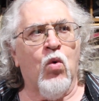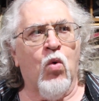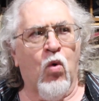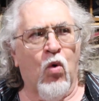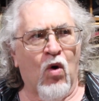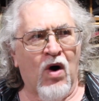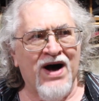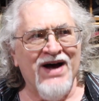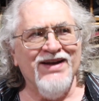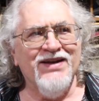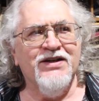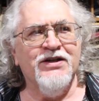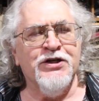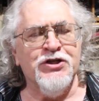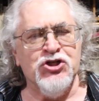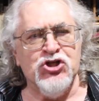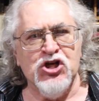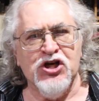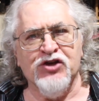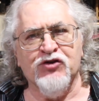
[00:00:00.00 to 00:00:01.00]
What
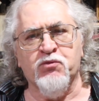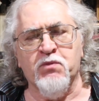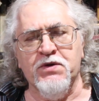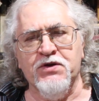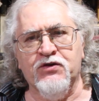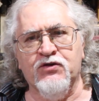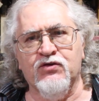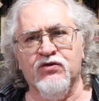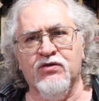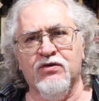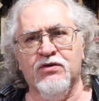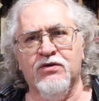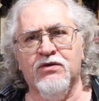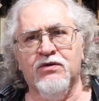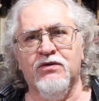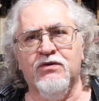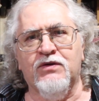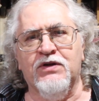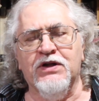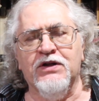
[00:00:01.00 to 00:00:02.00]
adjustments
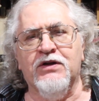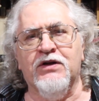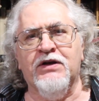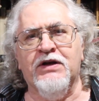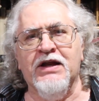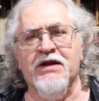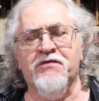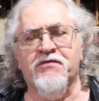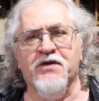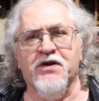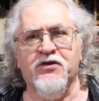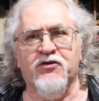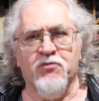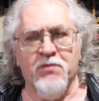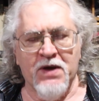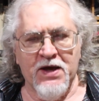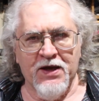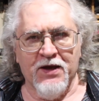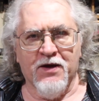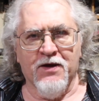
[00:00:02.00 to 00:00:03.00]
did the defense
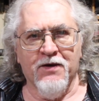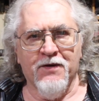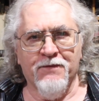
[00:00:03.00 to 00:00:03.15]
make?